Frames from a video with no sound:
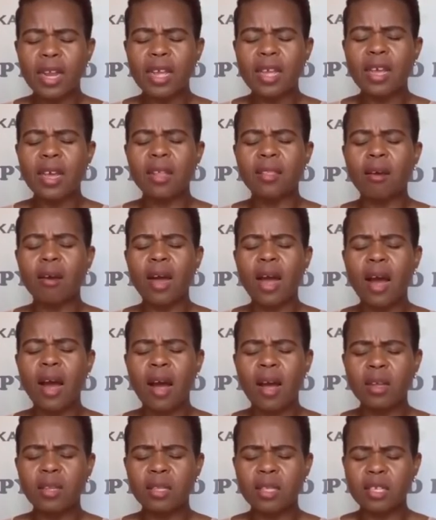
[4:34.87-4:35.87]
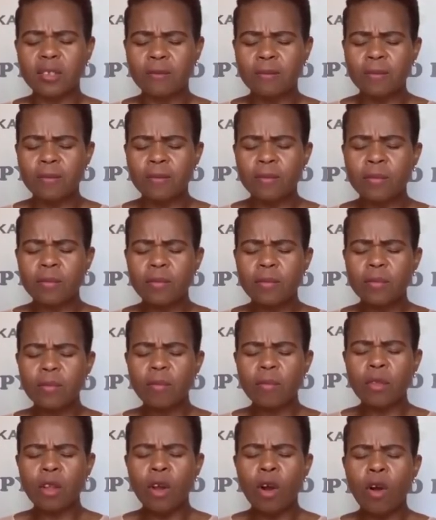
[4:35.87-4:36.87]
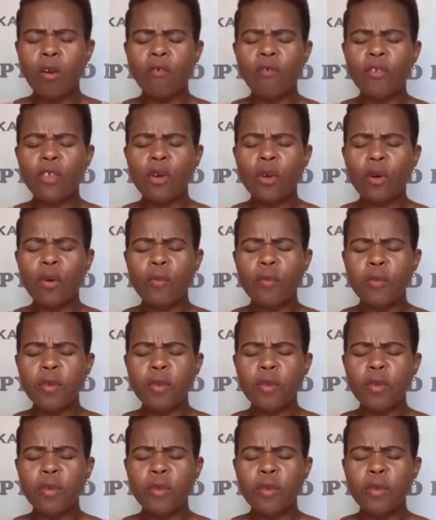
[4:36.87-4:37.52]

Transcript: hear the hearts of your